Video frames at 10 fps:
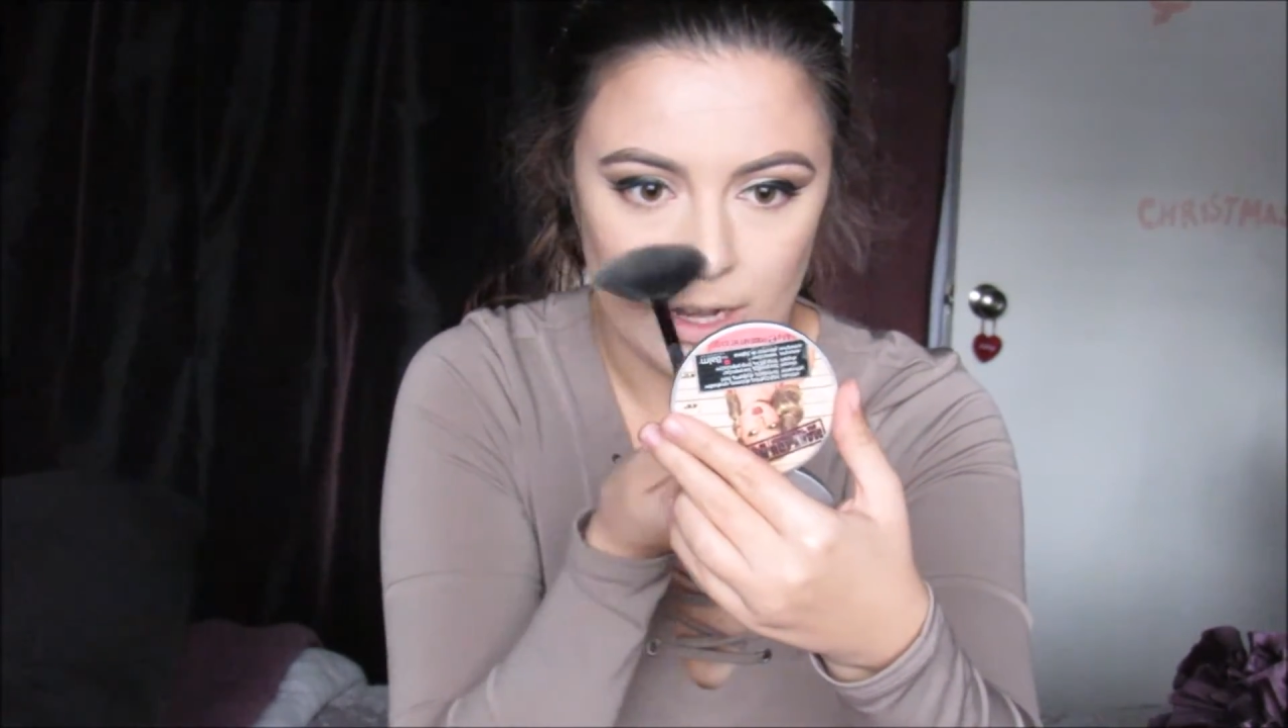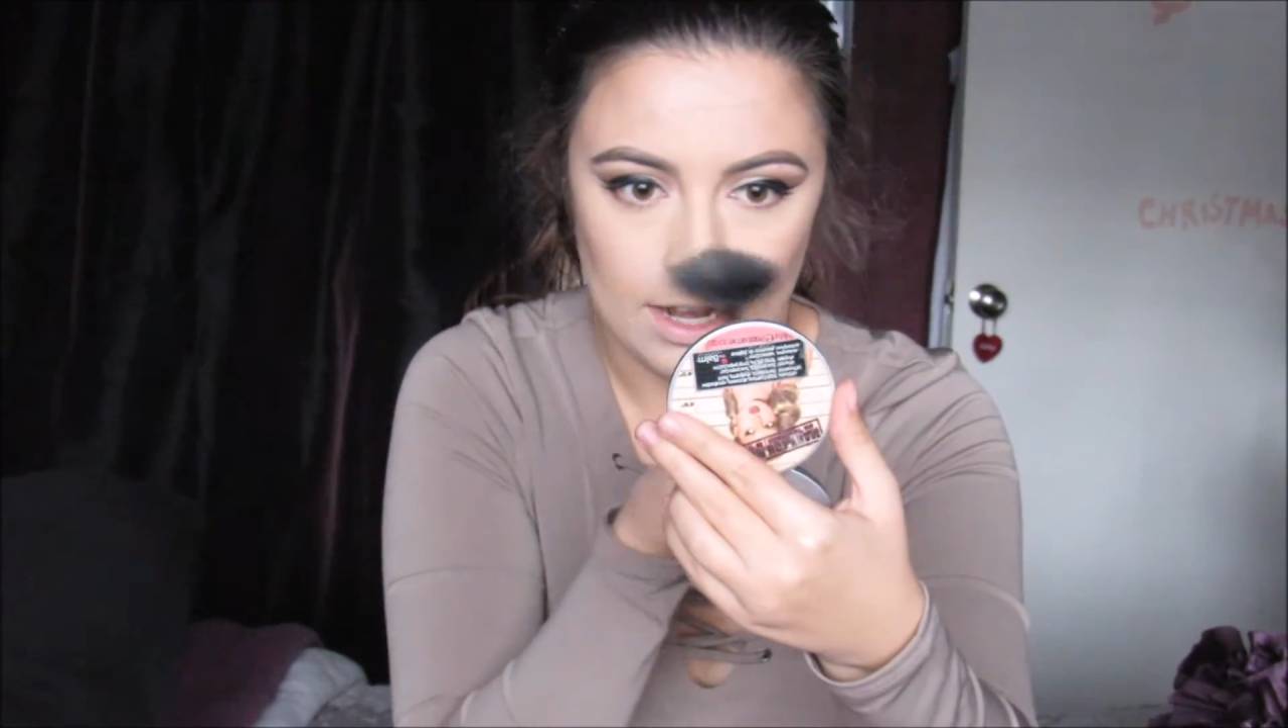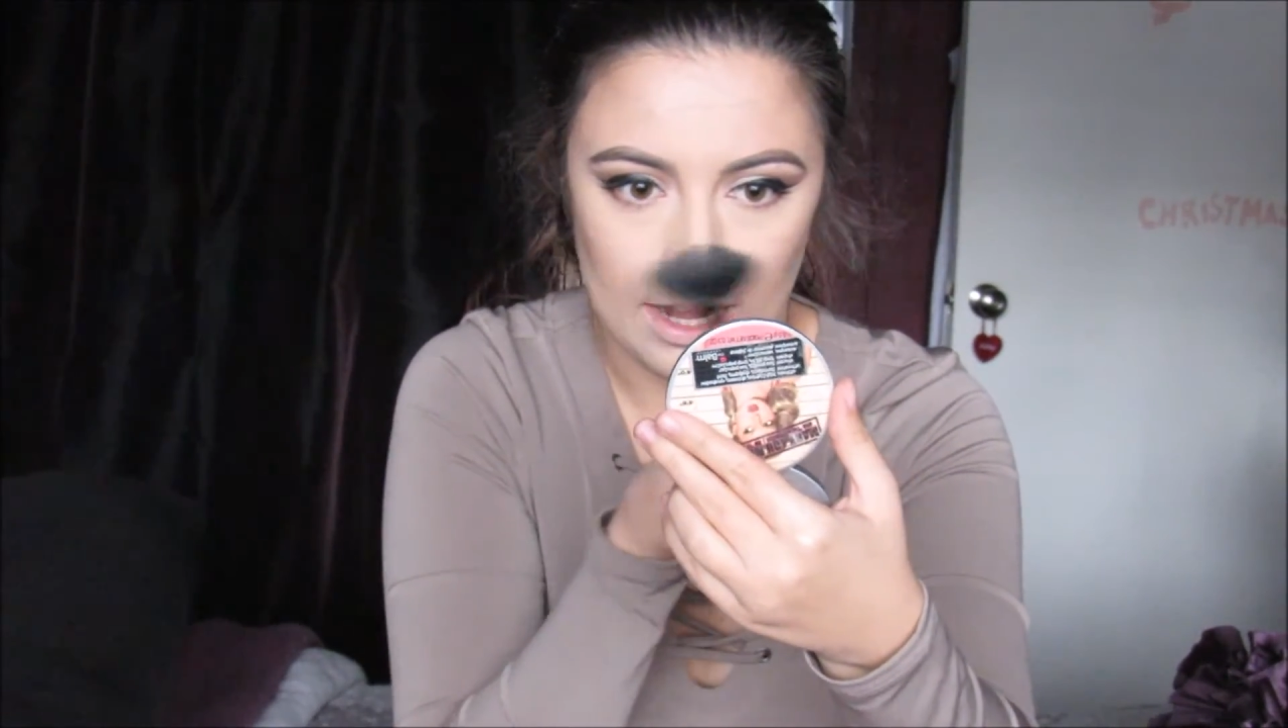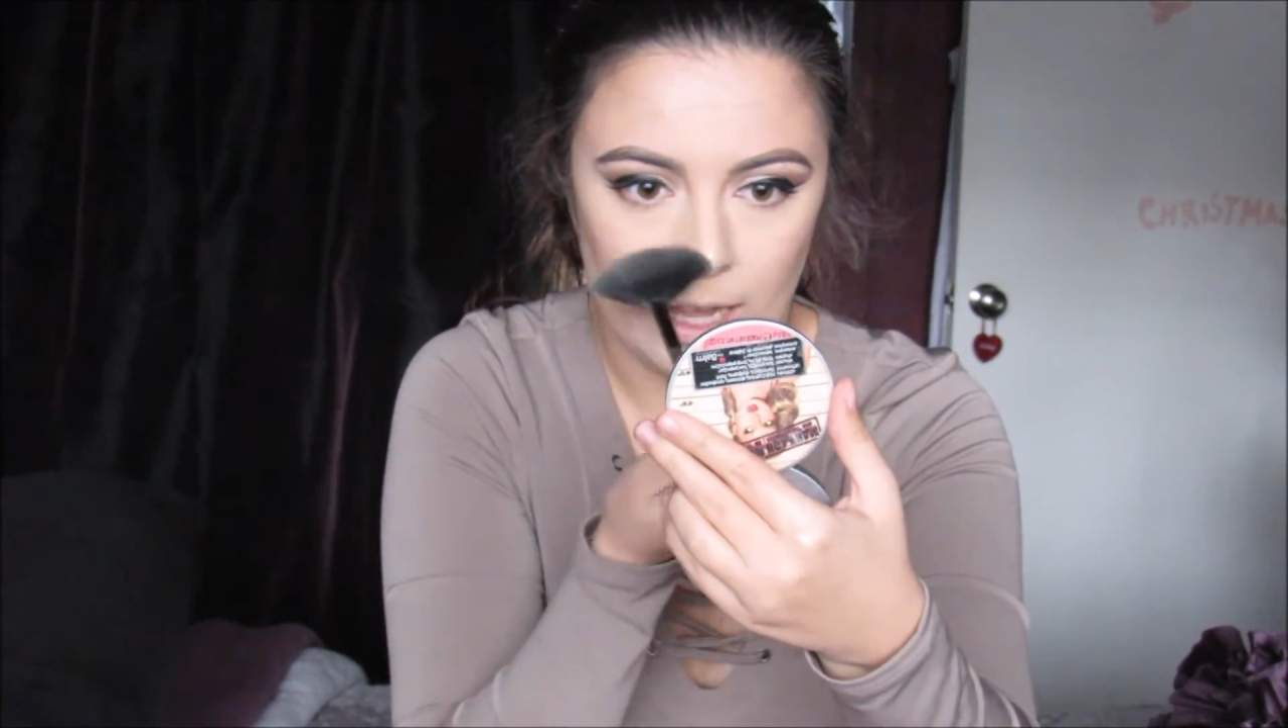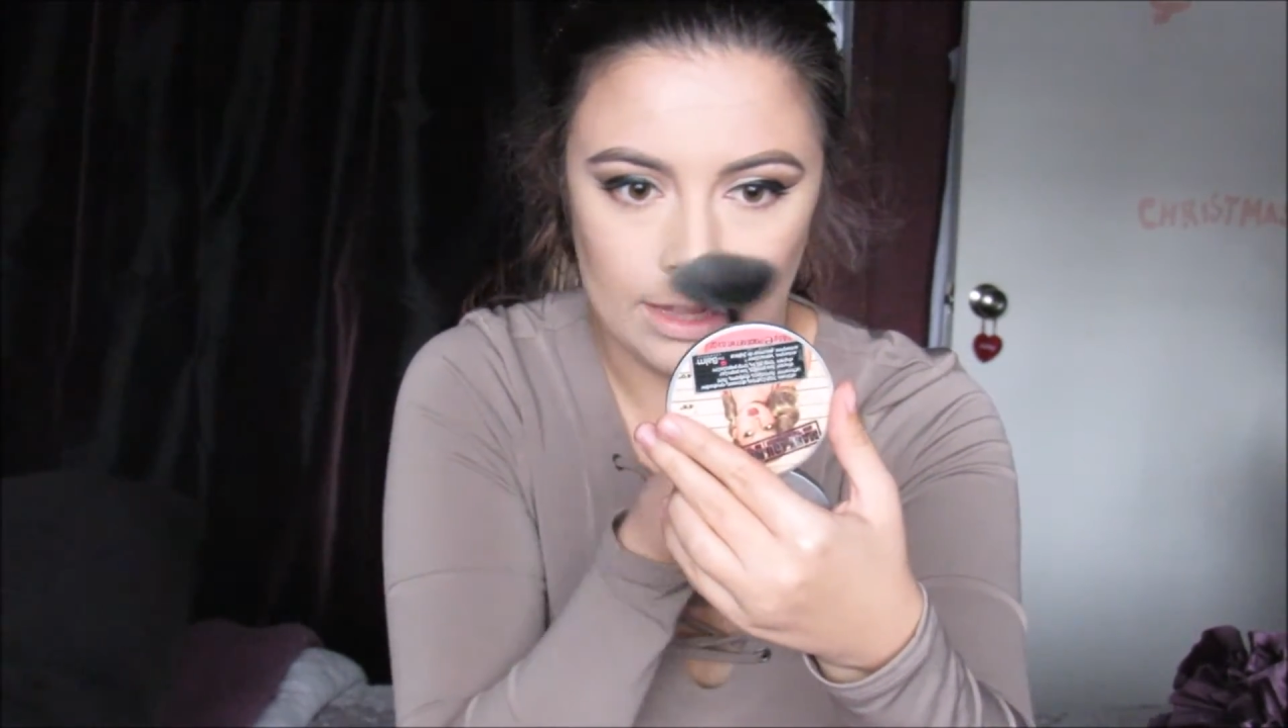
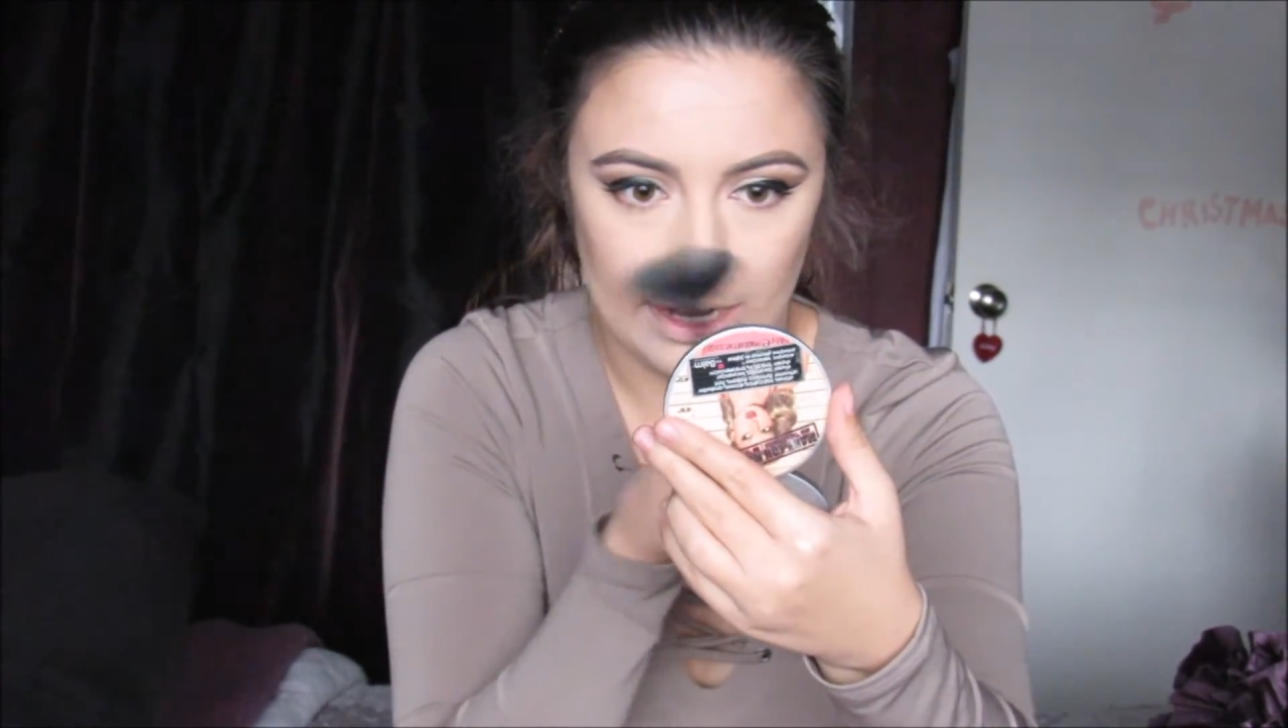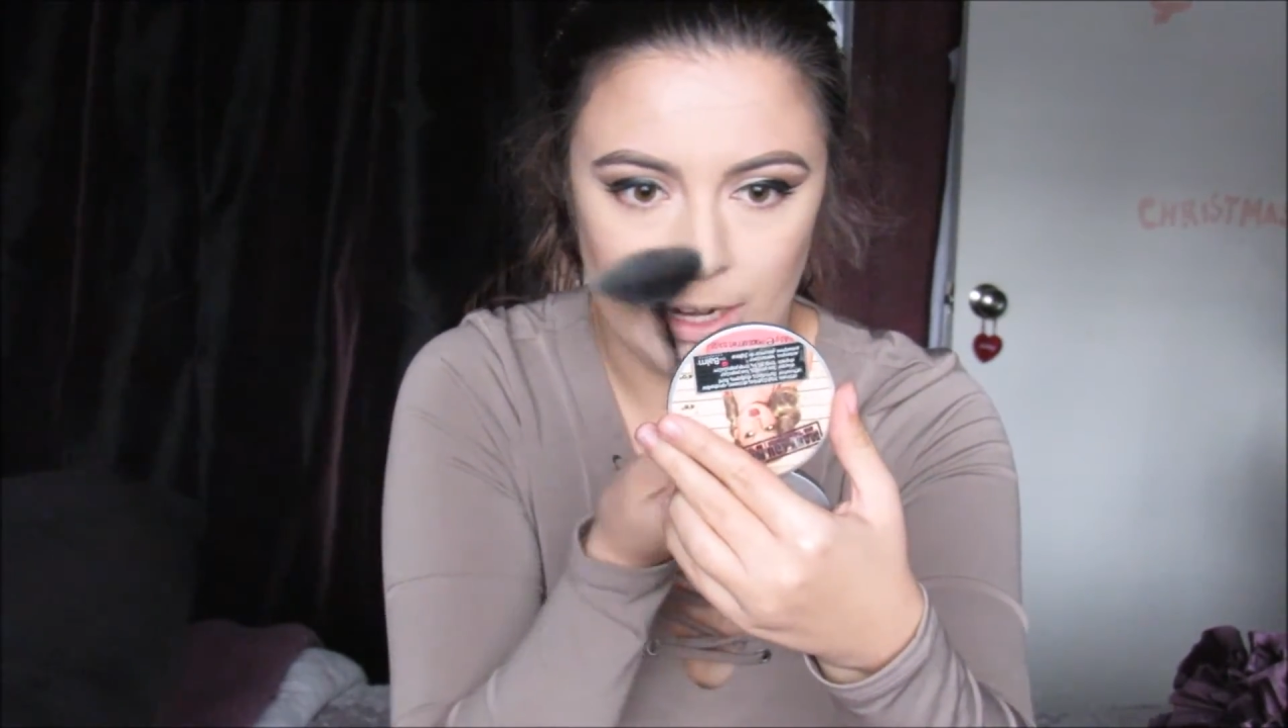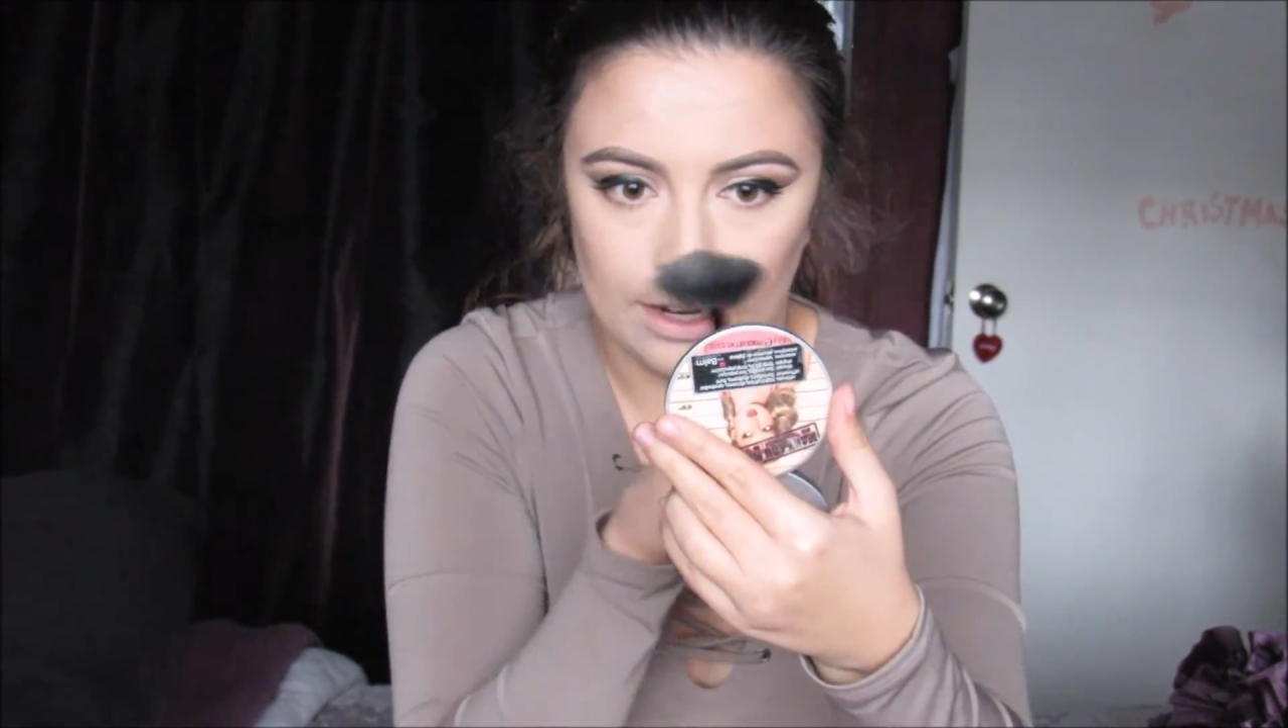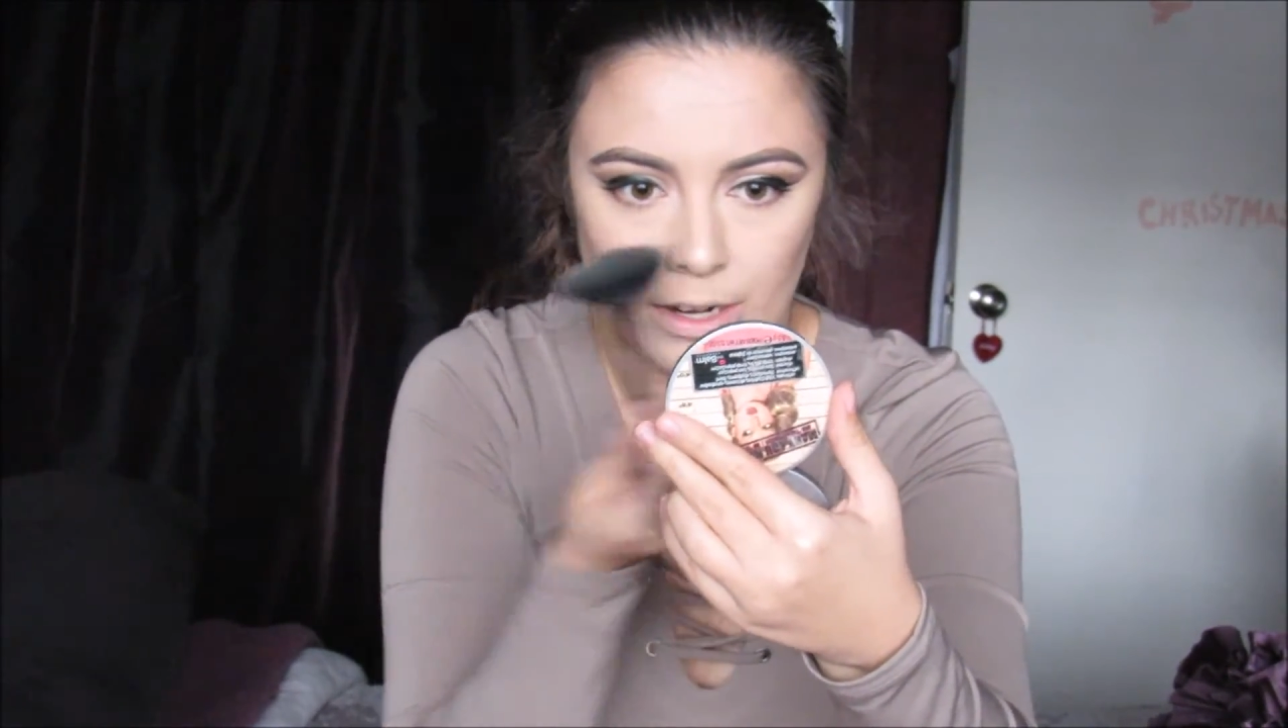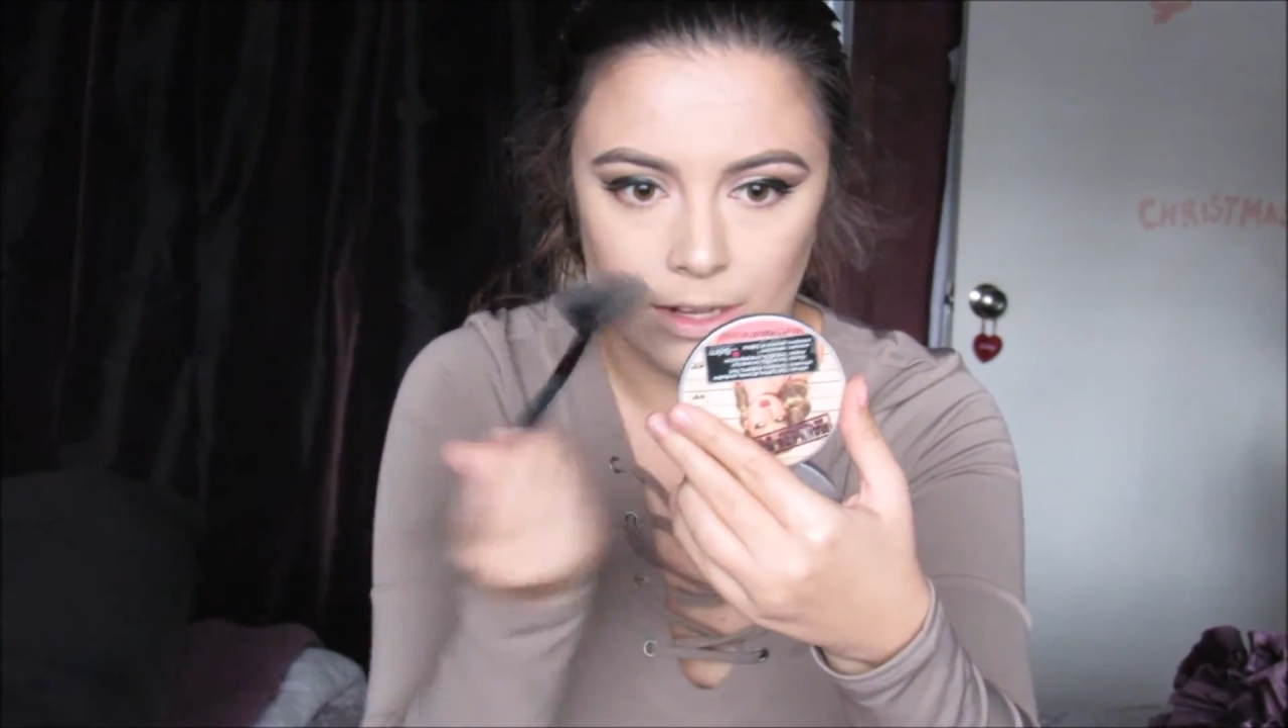
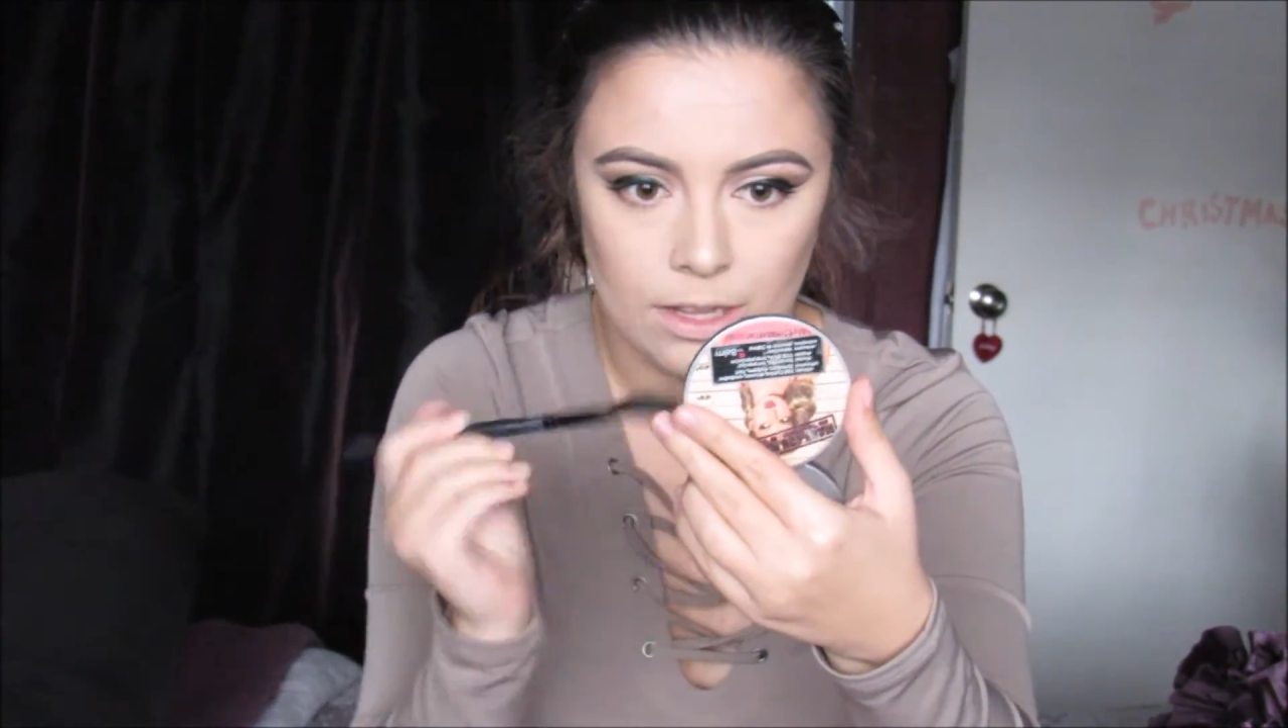highlighted